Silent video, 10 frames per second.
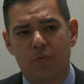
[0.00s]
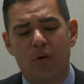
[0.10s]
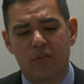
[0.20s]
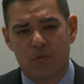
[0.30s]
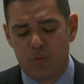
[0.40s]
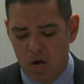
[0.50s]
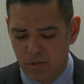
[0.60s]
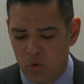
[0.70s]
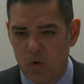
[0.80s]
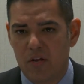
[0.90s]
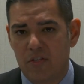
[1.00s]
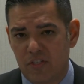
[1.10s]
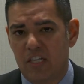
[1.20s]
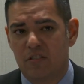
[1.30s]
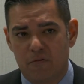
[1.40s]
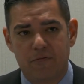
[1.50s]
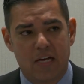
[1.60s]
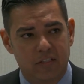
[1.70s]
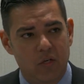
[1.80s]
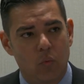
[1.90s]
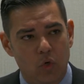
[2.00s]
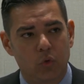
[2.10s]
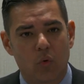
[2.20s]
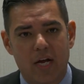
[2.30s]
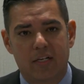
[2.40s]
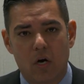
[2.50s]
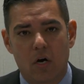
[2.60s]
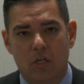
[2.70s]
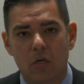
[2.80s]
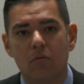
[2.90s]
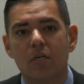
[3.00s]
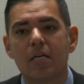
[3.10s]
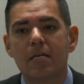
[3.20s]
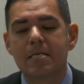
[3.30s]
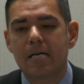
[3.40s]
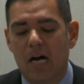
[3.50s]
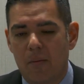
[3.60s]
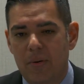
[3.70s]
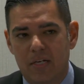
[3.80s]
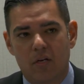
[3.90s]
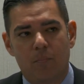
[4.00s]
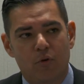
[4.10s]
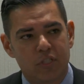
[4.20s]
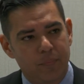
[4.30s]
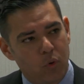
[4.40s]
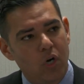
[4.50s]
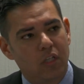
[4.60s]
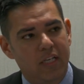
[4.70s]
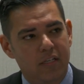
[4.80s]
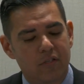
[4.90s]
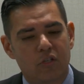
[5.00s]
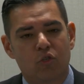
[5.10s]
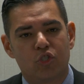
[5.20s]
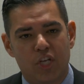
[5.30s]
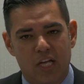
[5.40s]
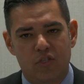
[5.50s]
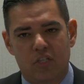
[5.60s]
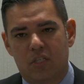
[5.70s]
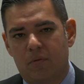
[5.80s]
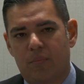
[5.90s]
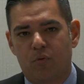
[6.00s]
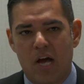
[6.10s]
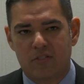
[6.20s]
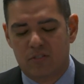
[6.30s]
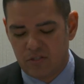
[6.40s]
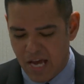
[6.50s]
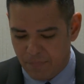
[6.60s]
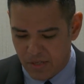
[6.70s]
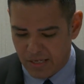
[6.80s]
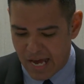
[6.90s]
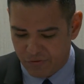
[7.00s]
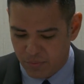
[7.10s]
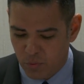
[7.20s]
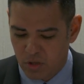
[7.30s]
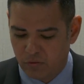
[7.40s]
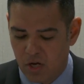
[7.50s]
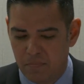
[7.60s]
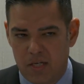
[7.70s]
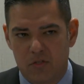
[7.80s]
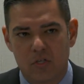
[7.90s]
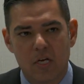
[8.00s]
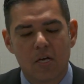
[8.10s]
you're probably aware, this is affecting worldwide cargo. But most importantly, it is also changing some of the process that's happening at the Port of Long Beach.